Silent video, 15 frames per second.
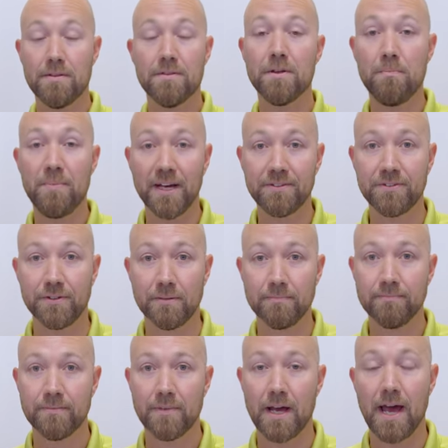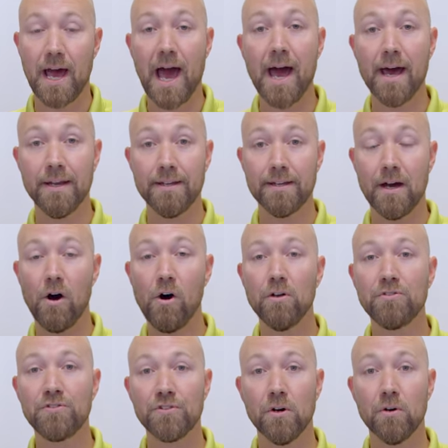the better. And
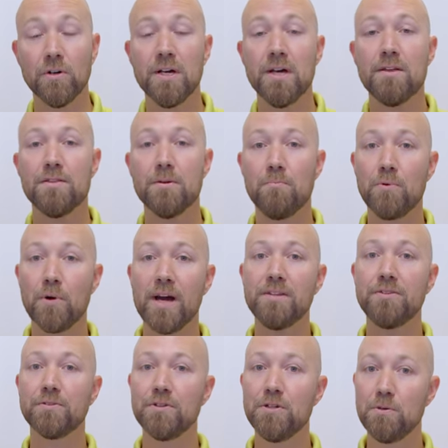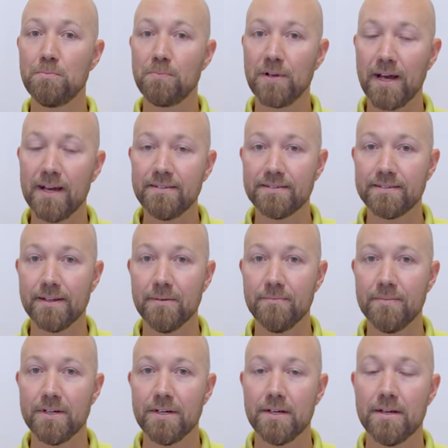also, the brighter you place
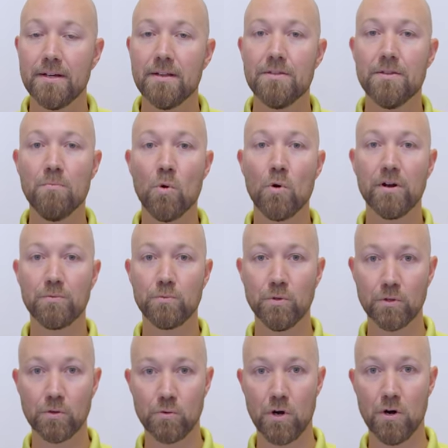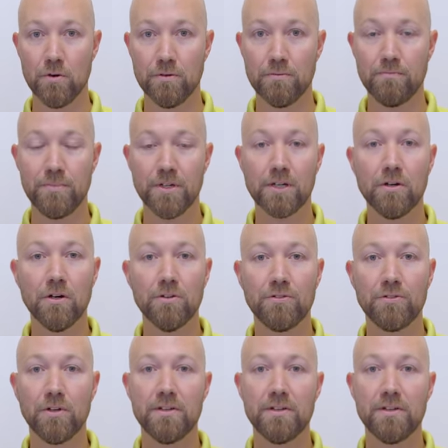them, the more it will grow, because